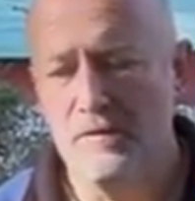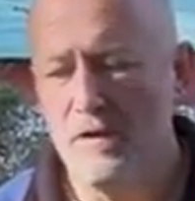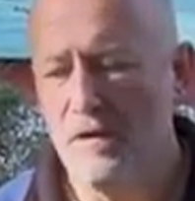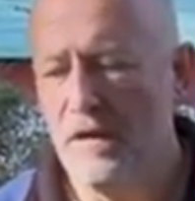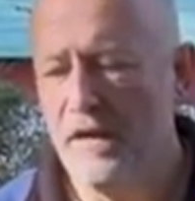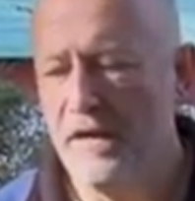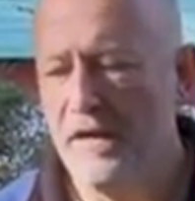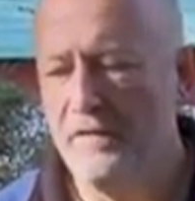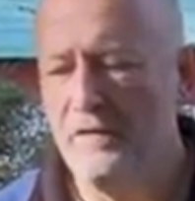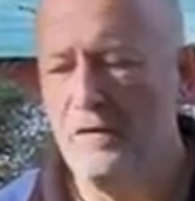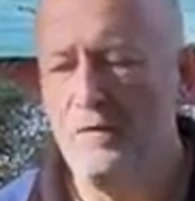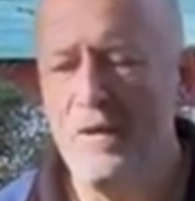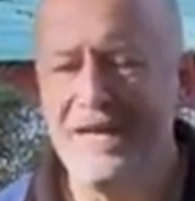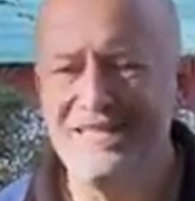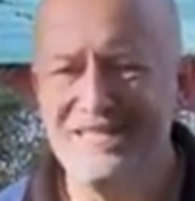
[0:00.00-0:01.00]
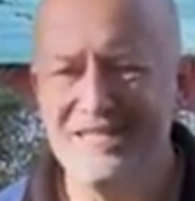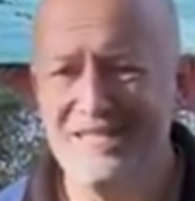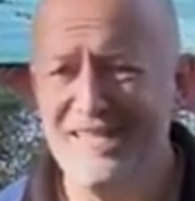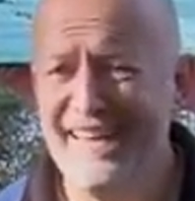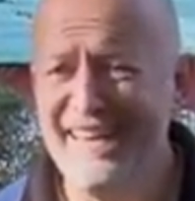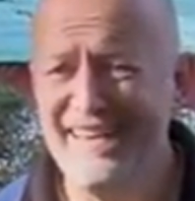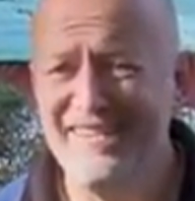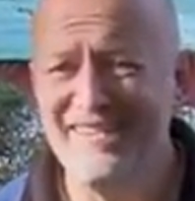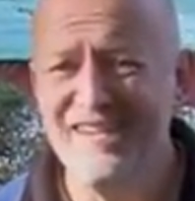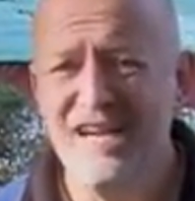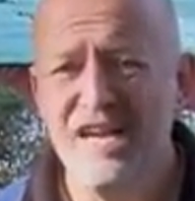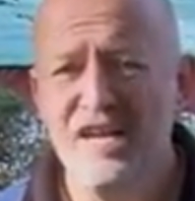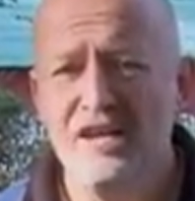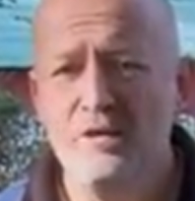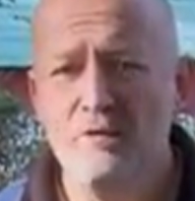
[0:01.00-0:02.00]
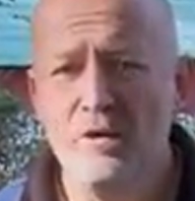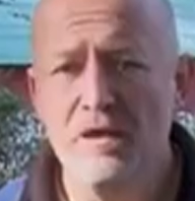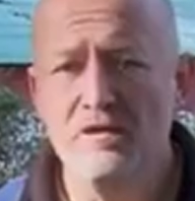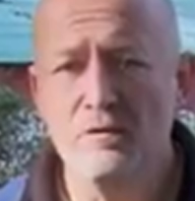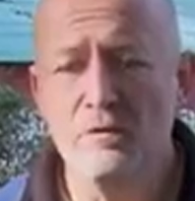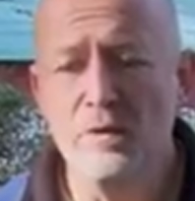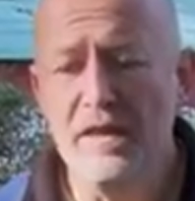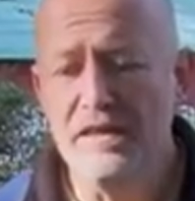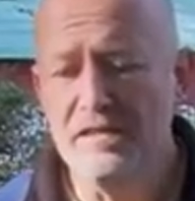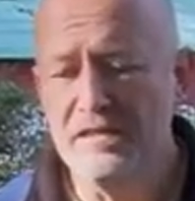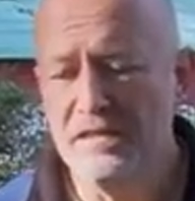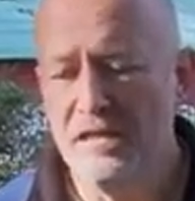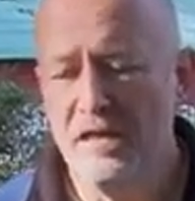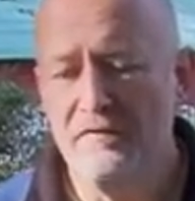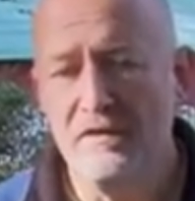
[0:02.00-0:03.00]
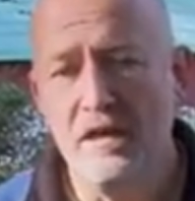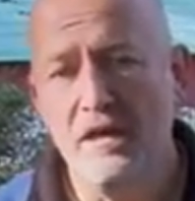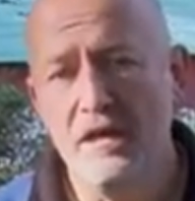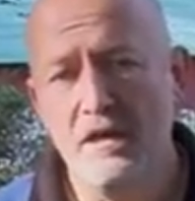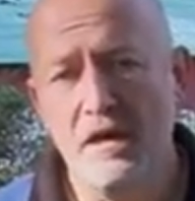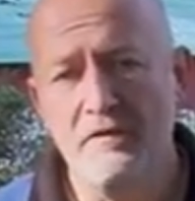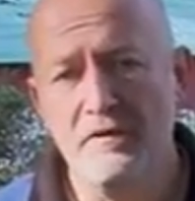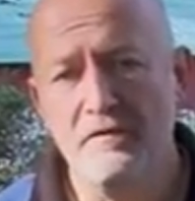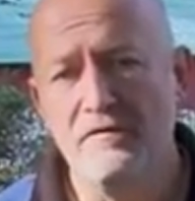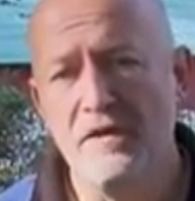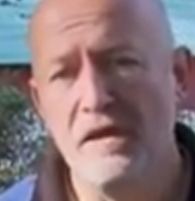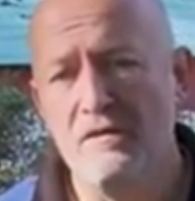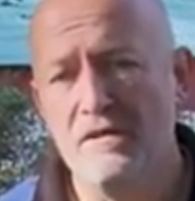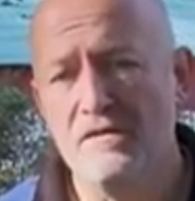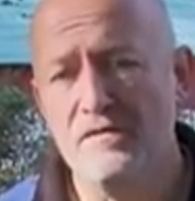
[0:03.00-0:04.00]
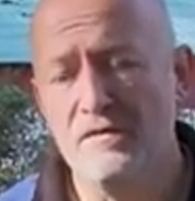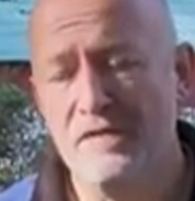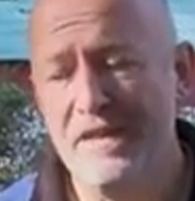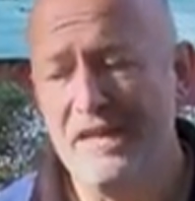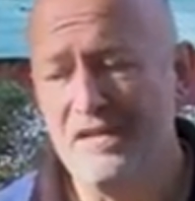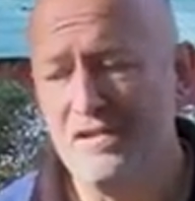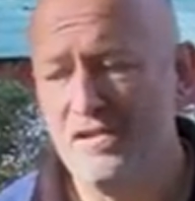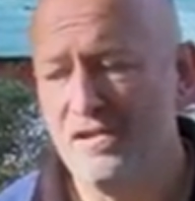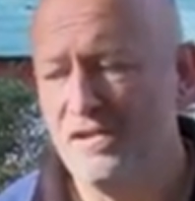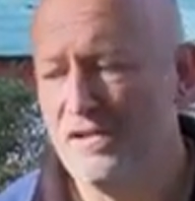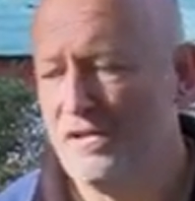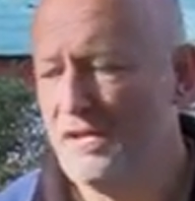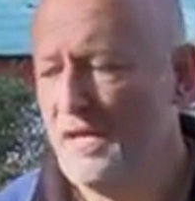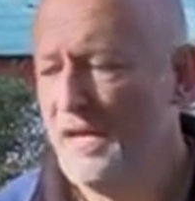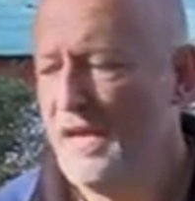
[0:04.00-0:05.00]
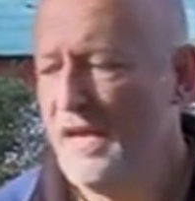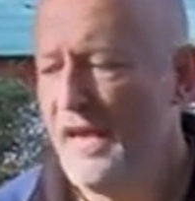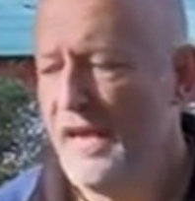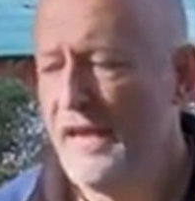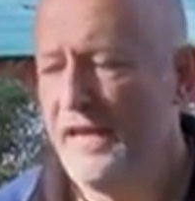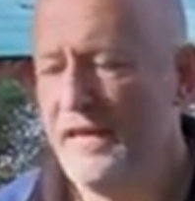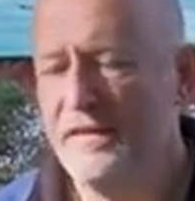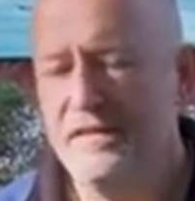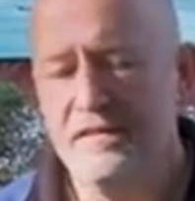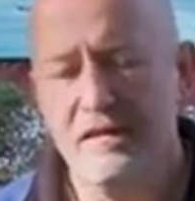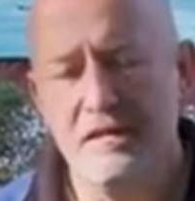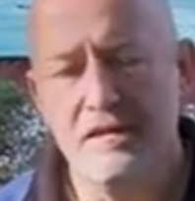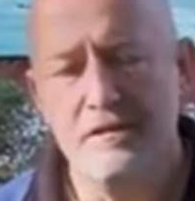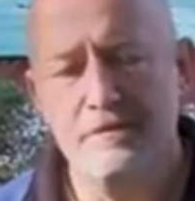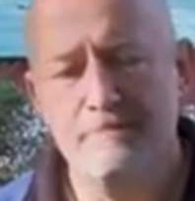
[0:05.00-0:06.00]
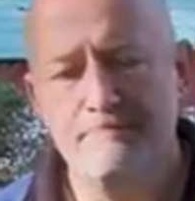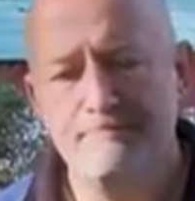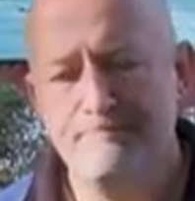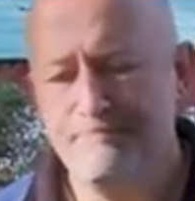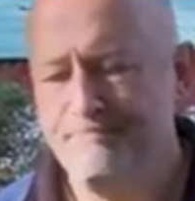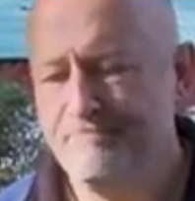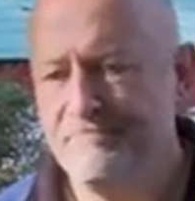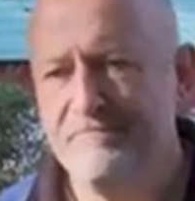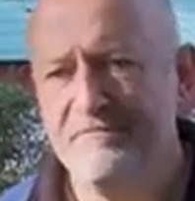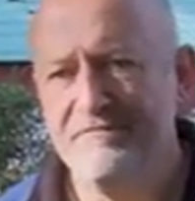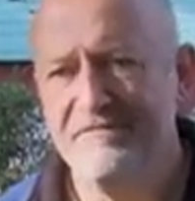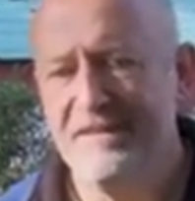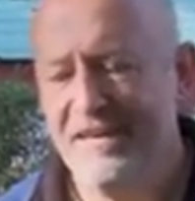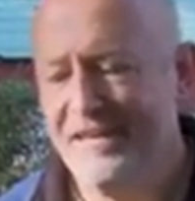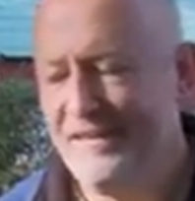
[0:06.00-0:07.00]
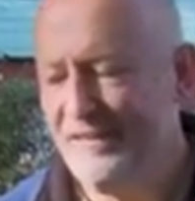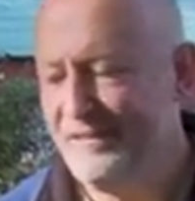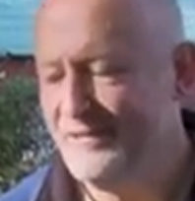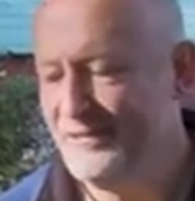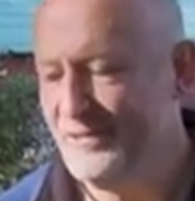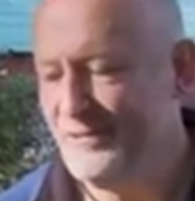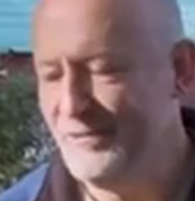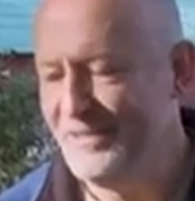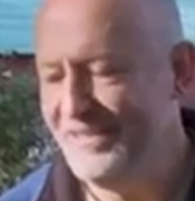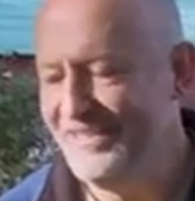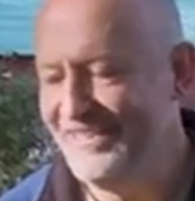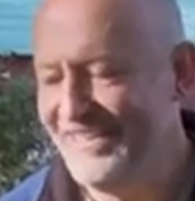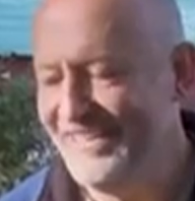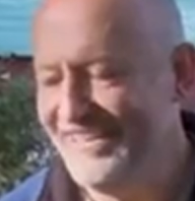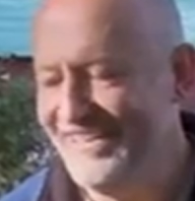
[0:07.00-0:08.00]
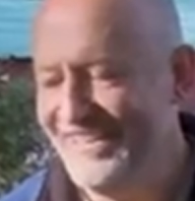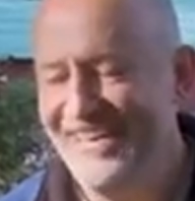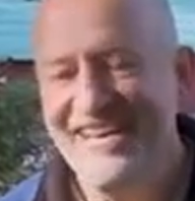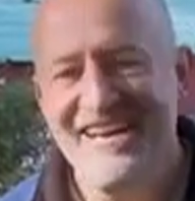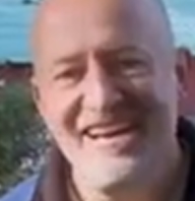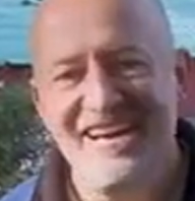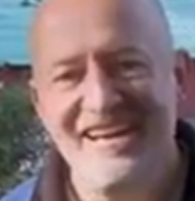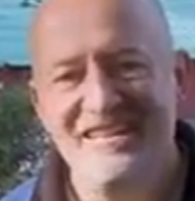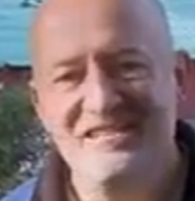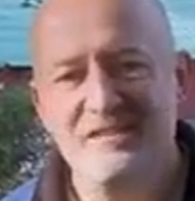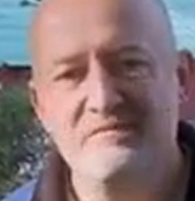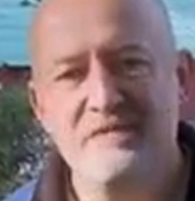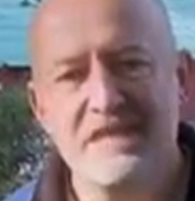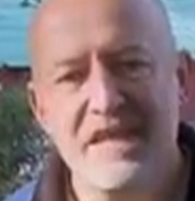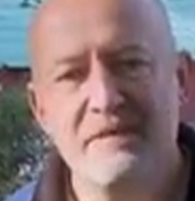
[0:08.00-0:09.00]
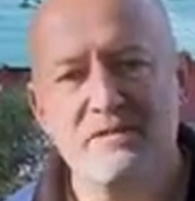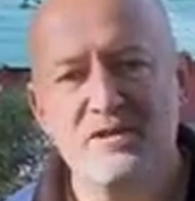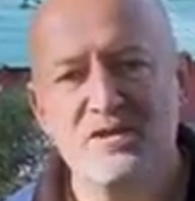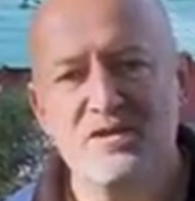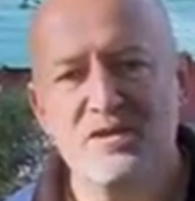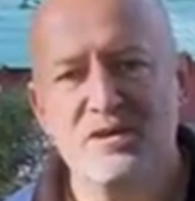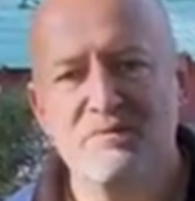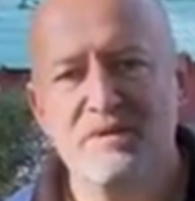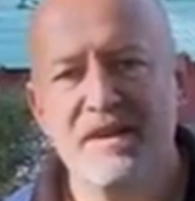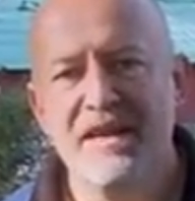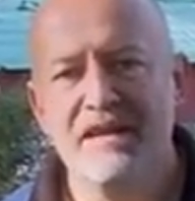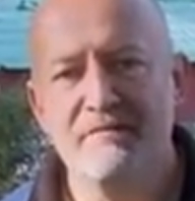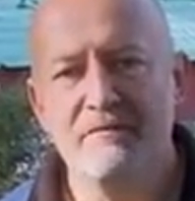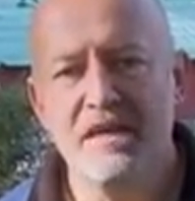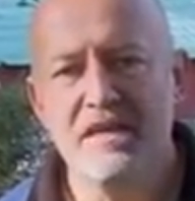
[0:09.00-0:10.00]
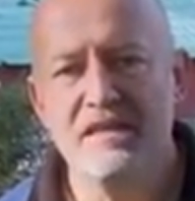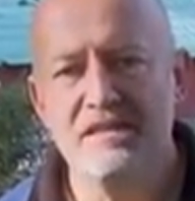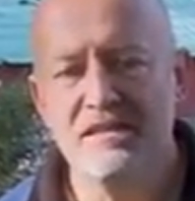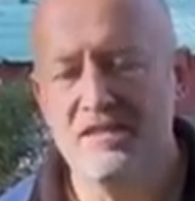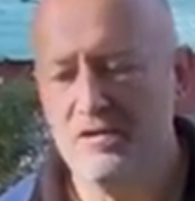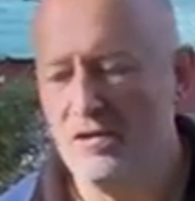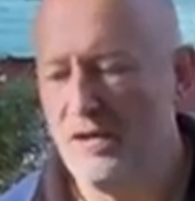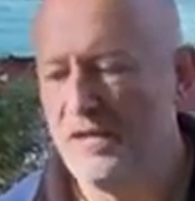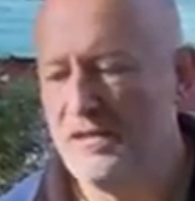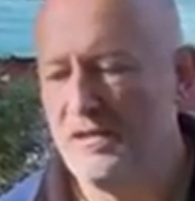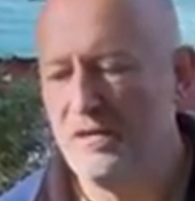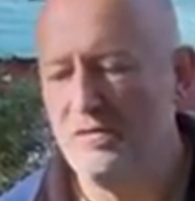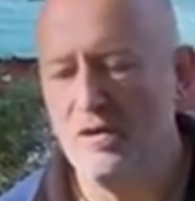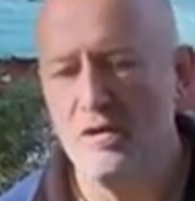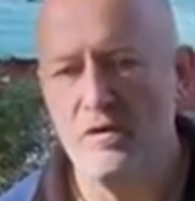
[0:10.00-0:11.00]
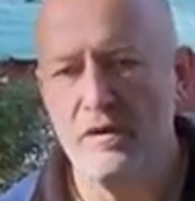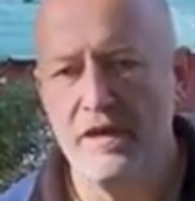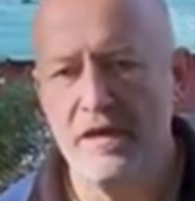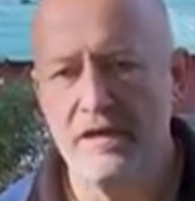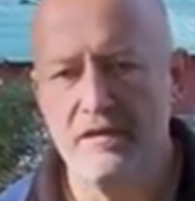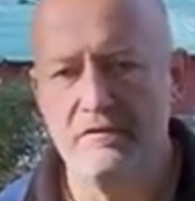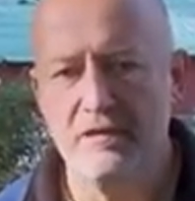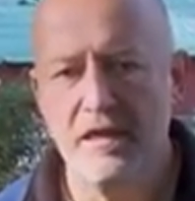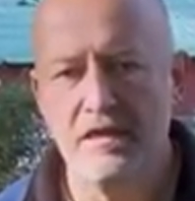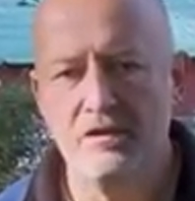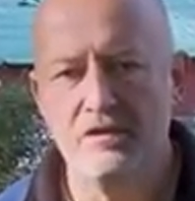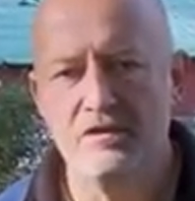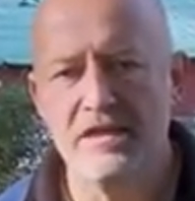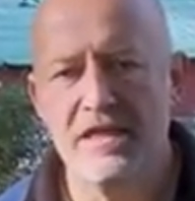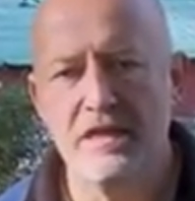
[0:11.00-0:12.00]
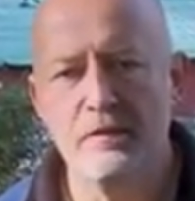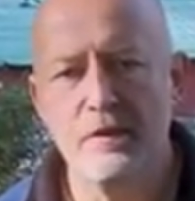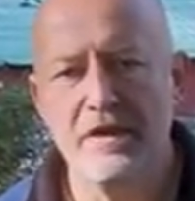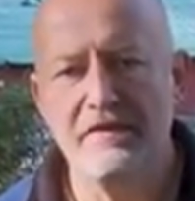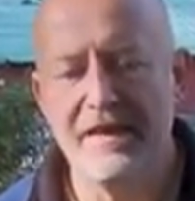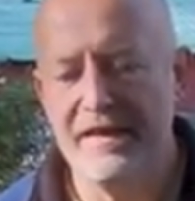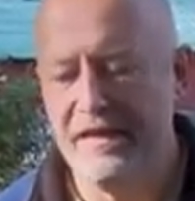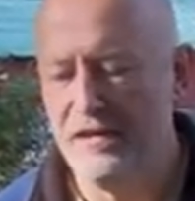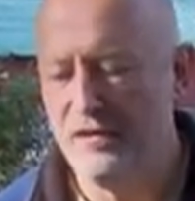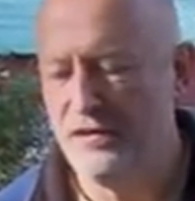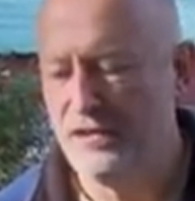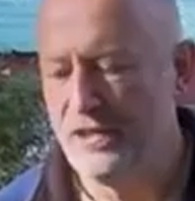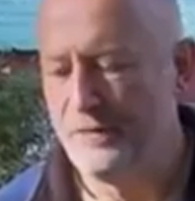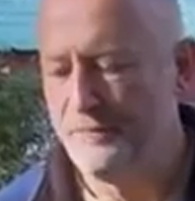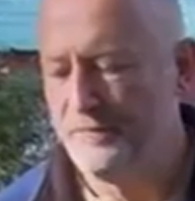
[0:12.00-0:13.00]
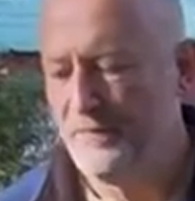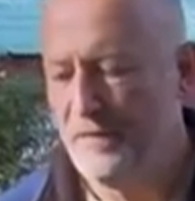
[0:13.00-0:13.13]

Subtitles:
Okay? If you wait till later, you run the risk of cutting off the flowers for next year and then doing some damage to the plant because it's trying to grow and you're taking away that energy.